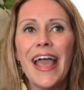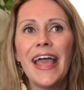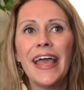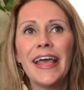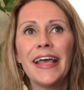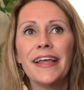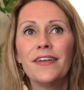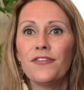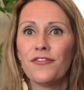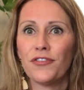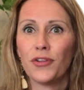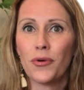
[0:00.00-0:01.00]
and
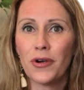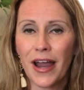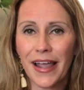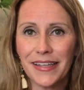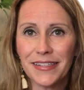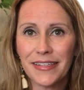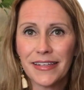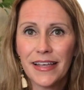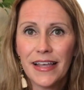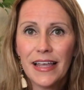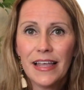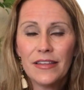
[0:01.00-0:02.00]
fluorite.
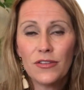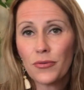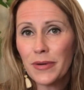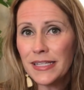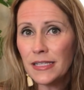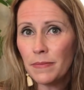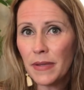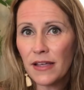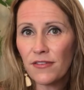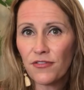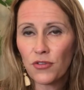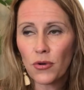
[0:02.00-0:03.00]
The reason
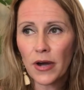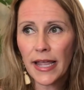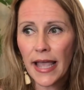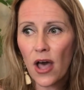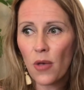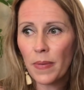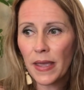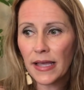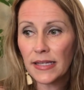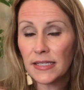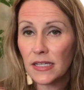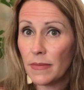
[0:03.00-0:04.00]
being, fluorite helping
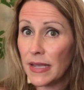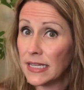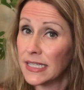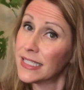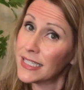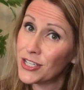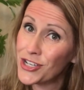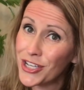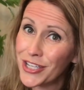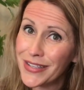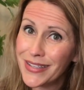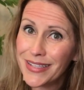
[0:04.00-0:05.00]
us to make
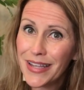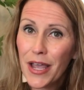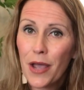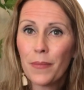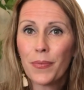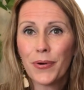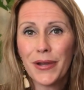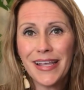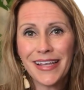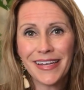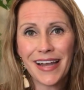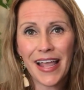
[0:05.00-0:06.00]
decisions,
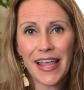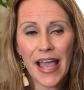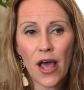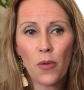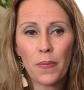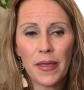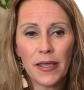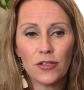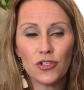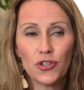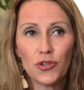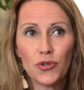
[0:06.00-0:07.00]
prehenite helping
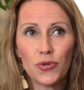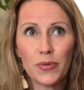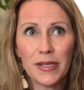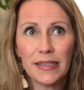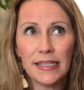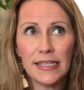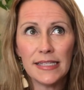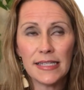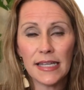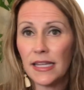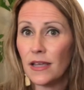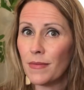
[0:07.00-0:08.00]
to release
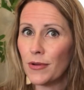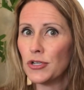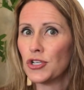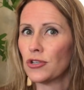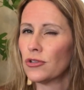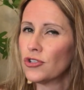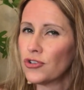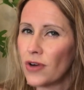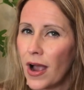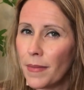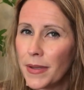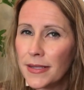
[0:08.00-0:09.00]
any emotional
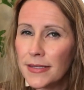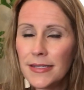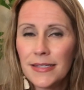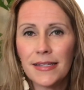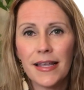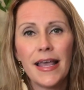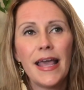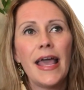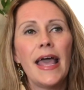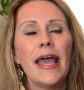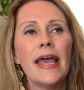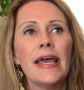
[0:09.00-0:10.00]
traumas,
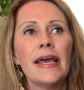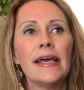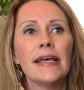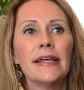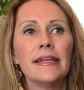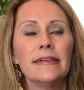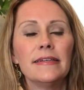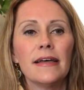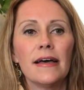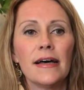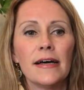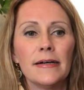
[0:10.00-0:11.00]
and
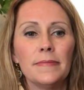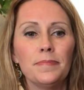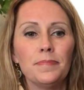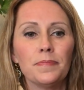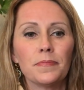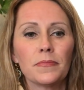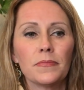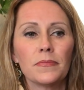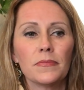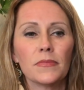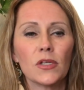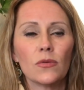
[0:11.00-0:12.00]

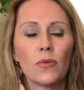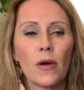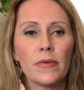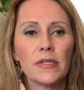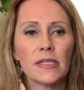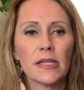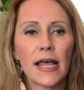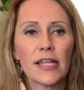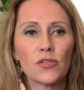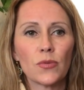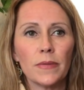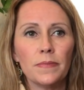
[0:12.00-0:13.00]
what was the
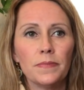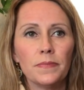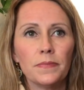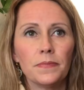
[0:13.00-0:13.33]
last one?